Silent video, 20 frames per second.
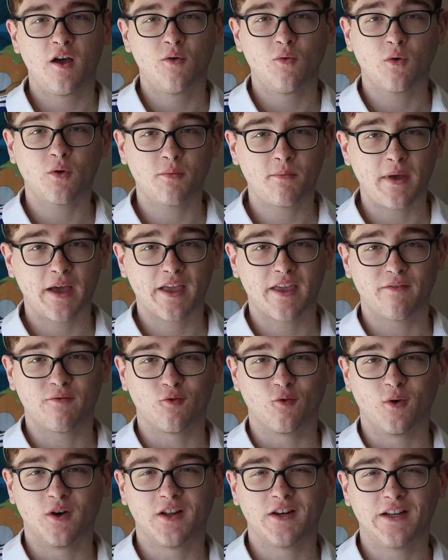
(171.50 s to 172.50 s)
Welcome back
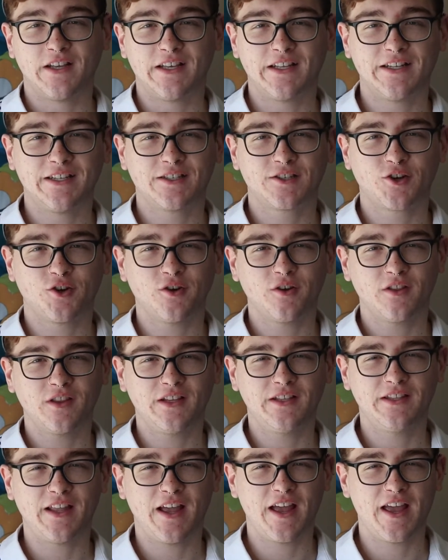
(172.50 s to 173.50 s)
everyone. It is
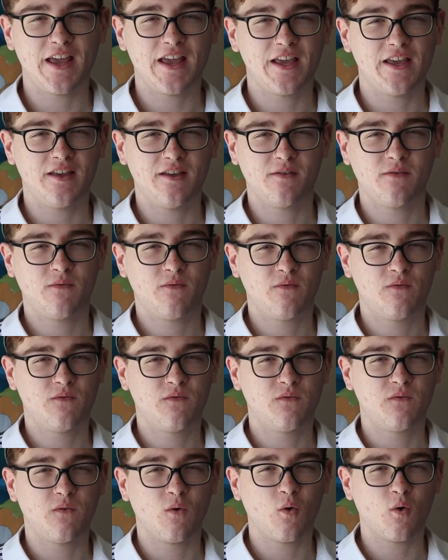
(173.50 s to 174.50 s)
currently day
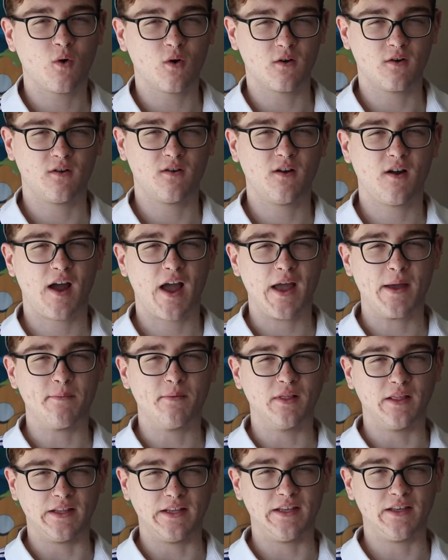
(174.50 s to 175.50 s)
4, I
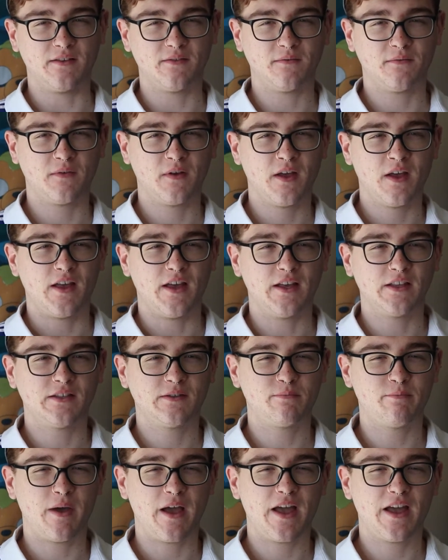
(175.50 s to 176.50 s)
believe.
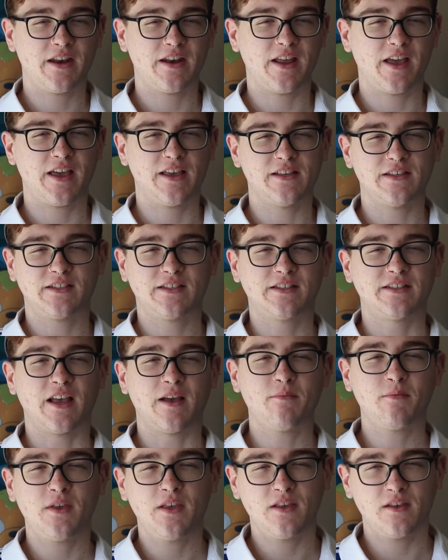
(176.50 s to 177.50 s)
It's been a
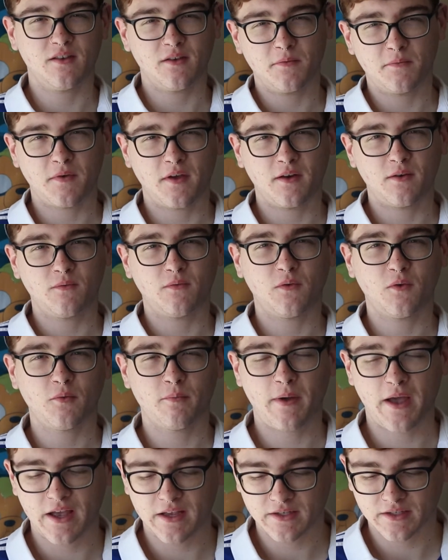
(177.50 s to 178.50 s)
semi-eventful
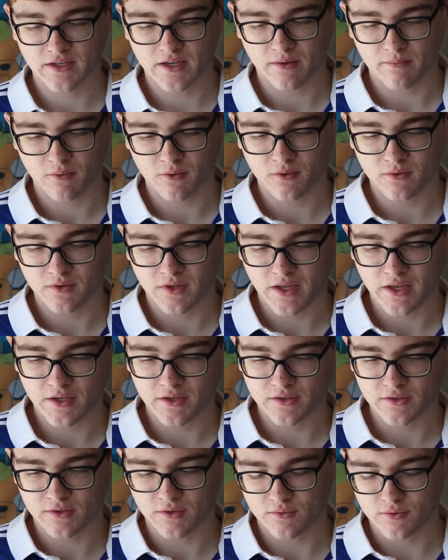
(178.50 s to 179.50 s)
past couple of
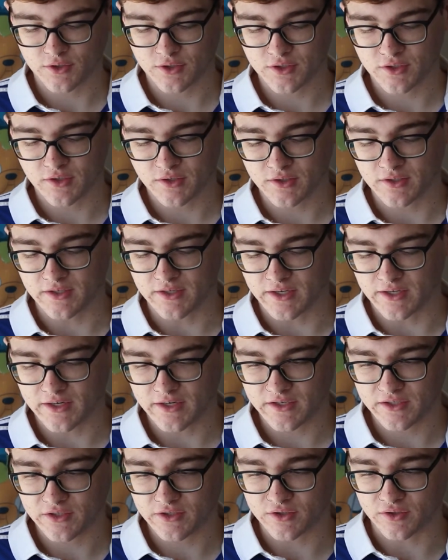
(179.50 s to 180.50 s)
days, so just to get
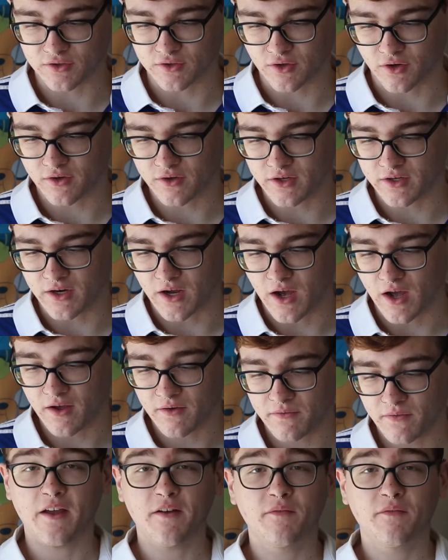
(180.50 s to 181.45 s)
it started off, I